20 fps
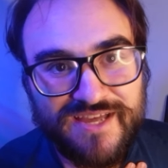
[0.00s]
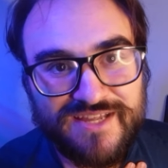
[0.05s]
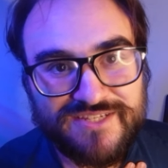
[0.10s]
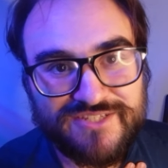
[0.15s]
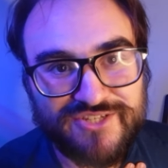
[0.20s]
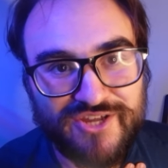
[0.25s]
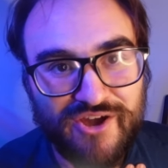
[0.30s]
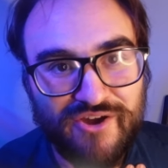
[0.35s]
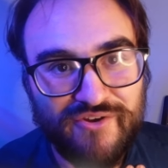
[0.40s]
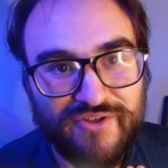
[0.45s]

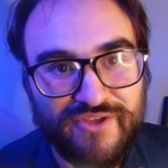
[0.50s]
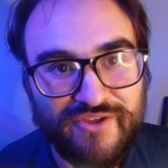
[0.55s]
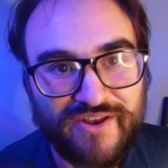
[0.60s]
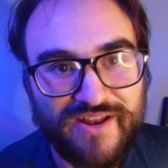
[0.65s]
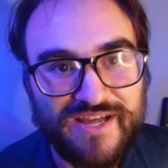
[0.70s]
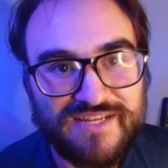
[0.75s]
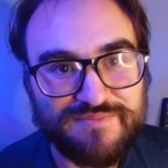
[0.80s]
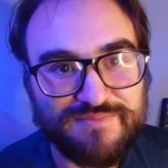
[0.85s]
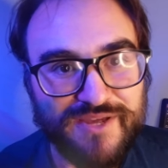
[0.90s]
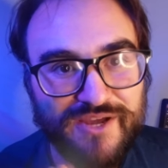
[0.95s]
so you
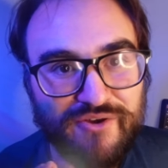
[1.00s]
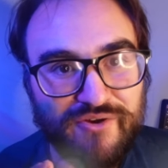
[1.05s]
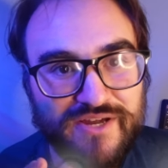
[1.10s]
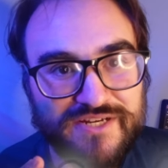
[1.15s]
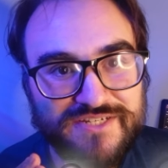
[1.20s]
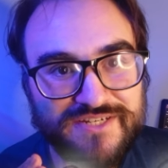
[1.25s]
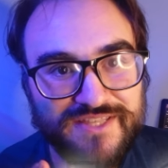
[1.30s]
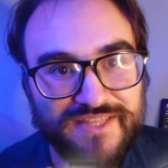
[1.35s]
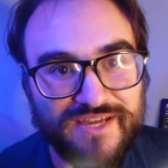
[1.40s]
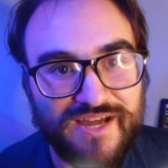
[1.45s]
can ask me a
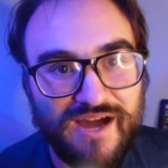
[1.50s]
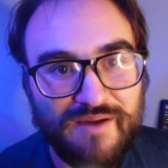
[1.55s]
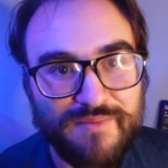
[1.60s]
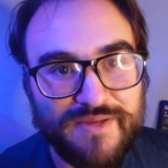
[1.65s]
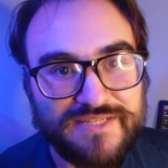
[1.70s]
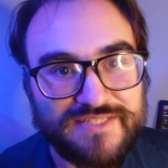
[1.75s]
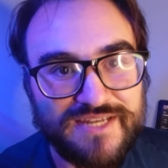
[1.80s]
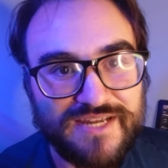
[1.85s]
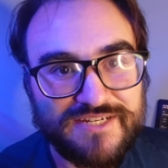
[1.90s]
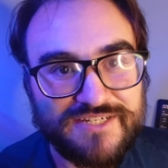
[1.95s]
question in the
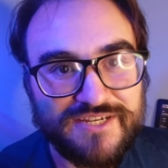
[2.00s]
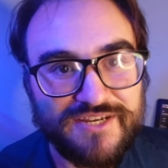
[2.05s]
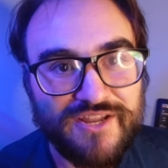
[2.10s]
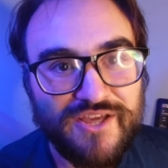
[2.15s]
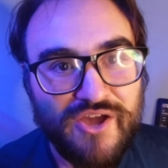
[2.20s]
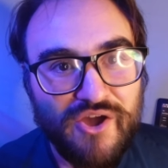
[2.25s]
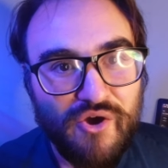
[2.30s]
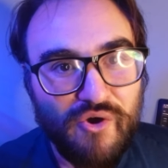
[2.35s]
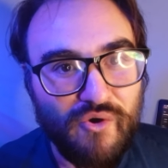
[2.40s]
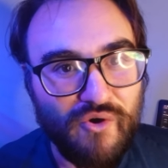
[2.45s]
comment section,
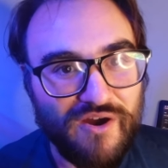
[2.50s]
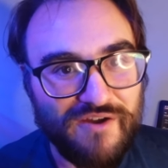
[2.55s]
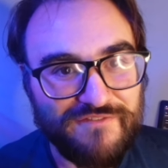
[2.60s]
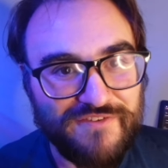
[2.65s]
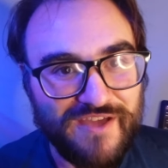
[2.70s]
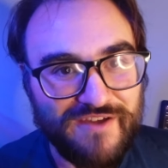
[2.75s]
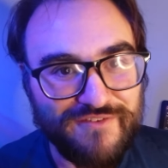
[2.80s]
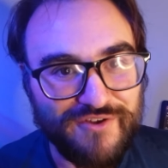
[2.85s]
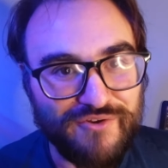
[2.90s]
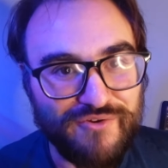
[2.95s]
or
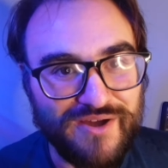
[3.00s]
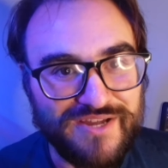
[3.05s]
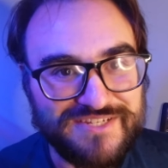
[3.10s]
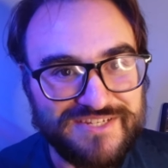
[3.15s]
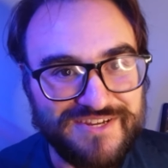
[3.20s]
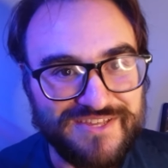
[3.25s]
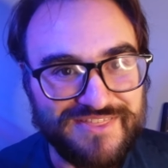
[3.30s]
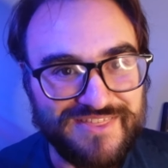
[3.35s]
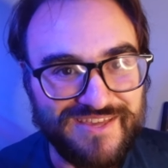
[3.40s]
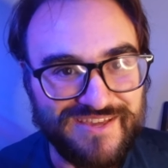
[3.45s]
if you have a
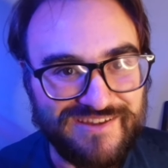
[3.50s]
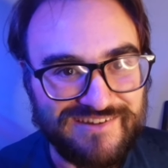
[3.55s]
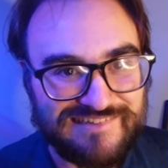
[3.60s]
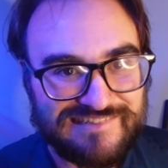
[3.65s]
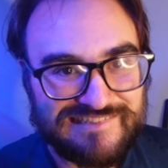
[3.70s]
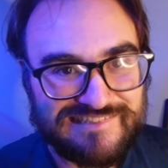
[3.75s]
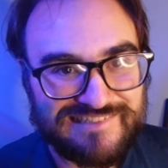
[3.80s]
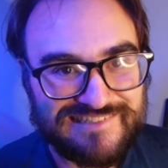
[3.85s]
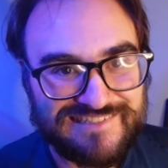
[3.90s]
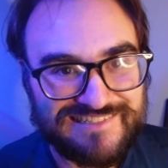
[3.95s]
question you think, oh,
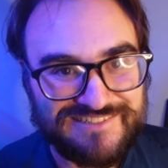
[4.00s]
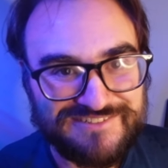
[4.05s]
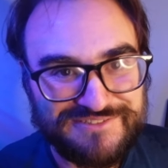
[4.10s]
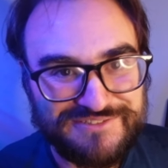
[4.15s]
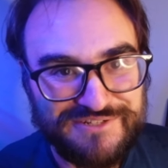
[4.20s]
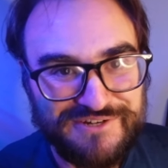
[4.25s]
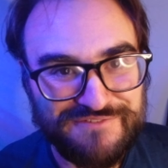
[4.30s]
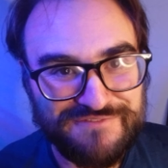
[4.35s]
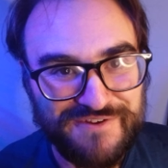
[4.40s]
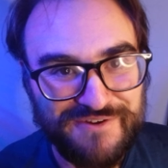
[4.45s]
I
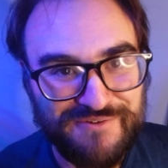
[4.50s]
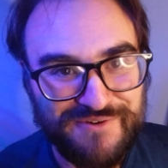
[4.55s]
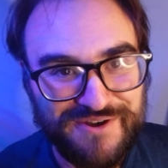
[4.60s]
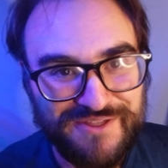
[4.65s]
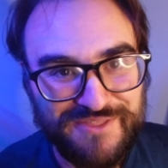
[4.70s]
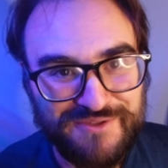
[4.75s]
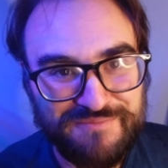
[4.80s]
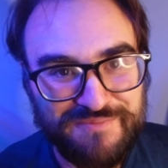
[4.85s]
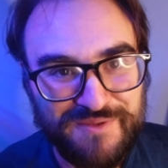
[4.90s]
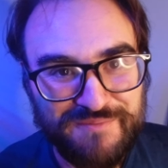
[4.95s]
don't know if I
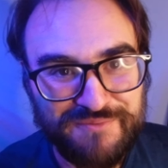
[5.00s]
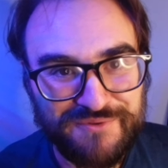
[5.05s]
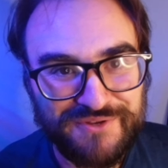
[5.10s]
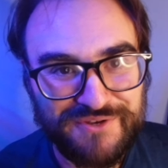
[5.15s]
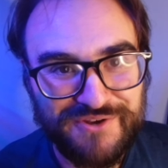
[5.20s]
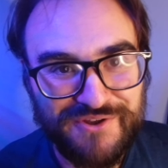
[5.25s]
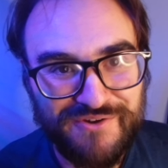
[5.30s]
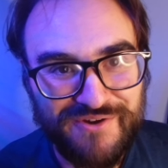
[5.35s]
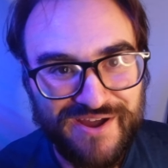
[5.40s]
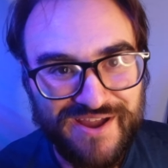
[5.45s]
want other people
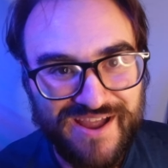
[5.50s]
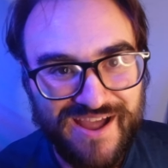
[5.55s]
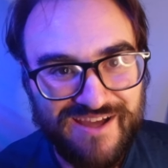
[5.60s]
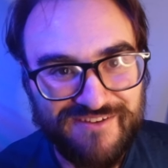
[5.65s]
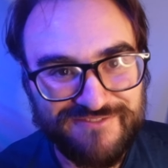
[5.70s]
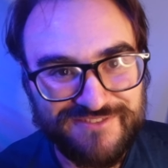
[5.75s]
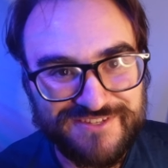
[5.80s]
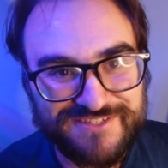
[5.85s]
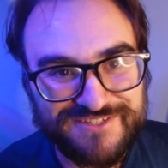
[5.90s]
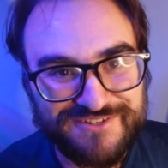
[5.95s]
to know I
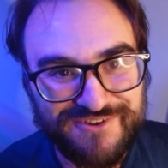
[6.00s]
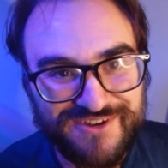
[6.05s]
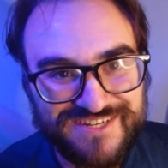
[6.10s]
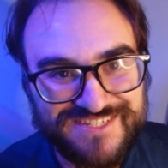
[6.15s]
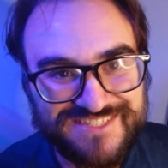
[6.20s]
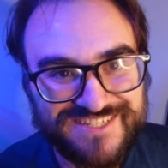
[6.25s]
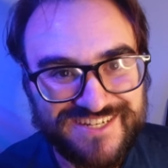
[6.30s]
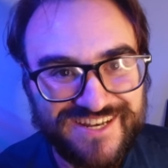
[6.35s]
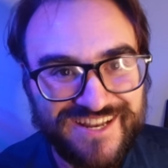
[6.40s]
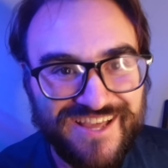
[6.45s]
have this
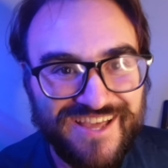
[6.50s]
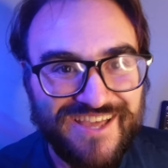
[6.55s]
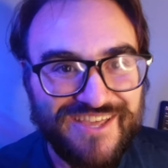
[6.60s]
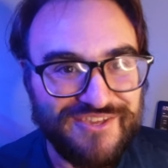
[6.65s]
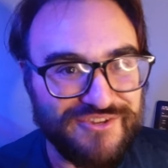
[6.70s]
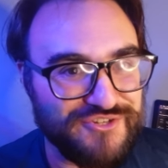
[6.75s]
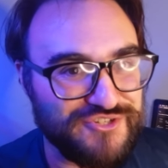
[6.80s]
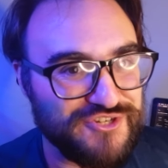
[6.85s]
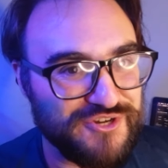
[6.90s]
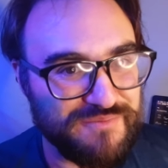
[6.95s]
question,
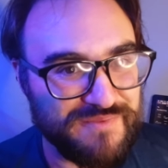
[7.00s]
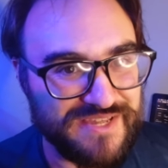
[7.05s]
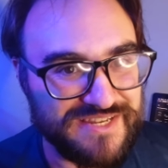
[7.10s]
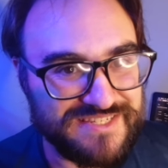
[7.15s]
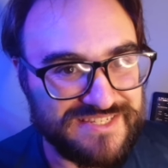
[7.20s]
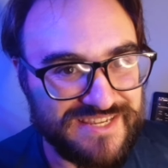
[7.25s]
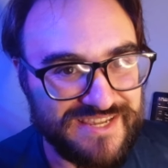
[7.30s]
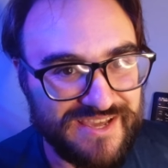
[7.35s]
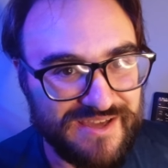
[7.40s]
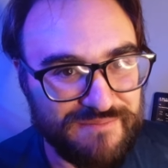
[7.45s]
you can shoot me a
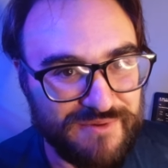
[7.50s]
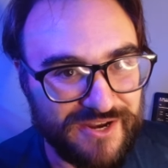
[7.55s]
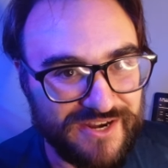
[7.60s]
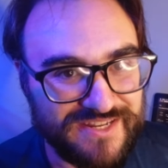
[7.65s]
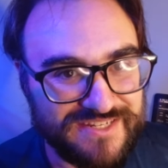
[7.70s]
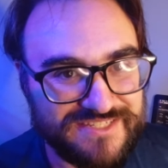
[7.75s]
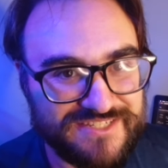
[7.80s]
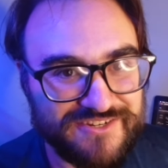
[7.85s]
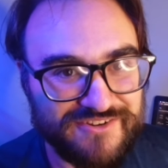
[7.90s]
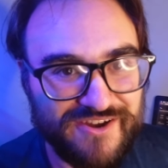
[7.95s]
DM on
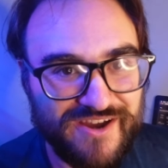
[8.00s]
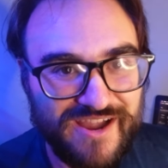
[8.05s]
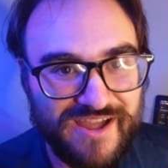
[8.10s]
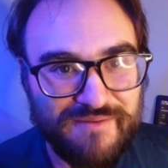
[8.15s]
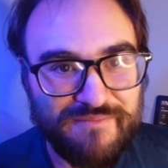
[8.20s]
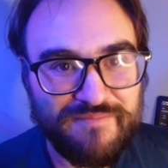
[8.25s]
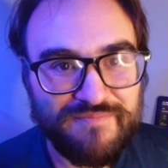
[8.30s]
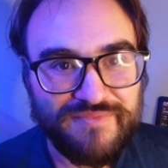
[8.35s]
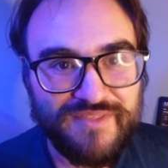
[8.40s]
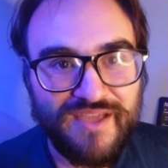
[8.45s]

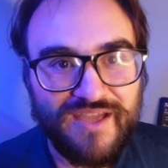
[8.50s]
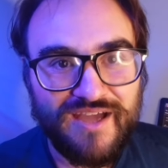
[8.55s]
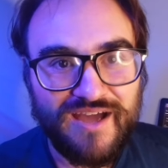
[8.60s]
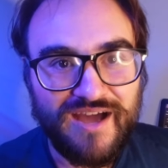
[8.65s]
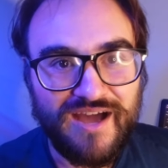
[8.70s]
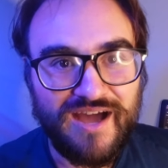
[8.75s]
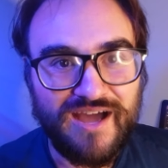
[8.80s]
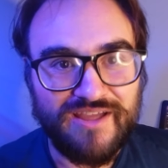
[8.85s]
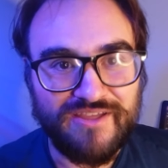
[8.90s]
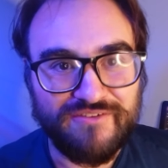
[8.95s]
Instagram.
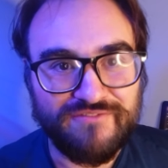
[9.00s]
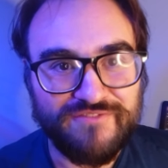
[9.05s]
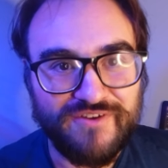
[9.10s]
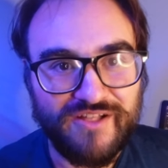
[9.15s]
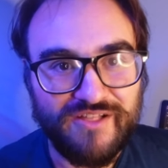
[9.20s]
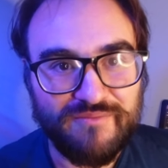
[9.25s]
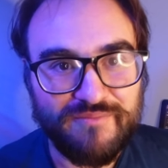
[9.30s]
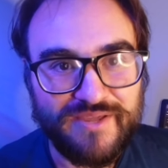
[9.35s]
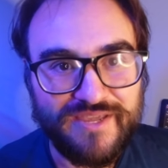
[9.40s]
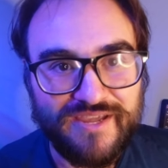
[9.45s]
Uh, you can
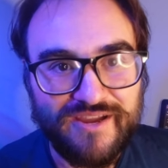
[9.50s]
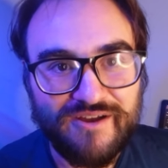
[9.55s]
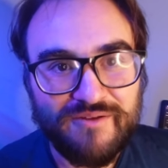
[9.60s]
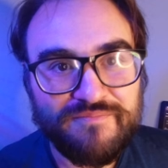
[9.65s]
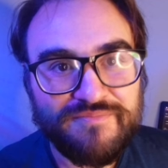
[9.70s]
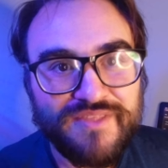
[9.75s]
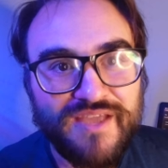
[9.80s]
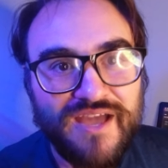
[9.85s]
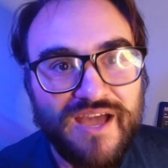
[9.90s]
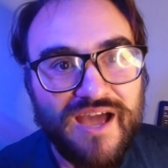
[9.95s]
follow me
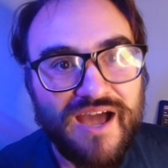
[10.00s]
here.